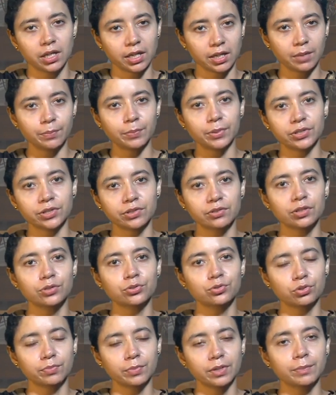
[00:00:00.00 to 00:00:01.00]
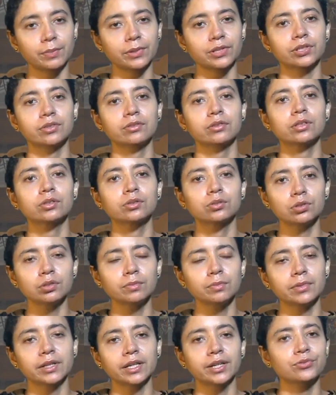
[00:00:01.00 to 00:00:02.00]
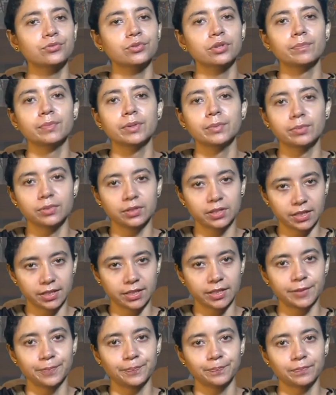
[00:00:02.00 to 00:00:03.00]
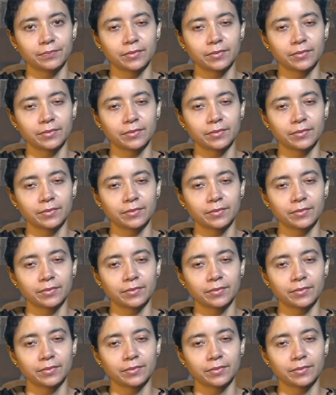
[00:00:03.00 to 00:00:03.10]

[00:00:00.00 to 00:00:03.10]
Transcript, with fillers: In a particular troupe, in a particular group, there are three people in there,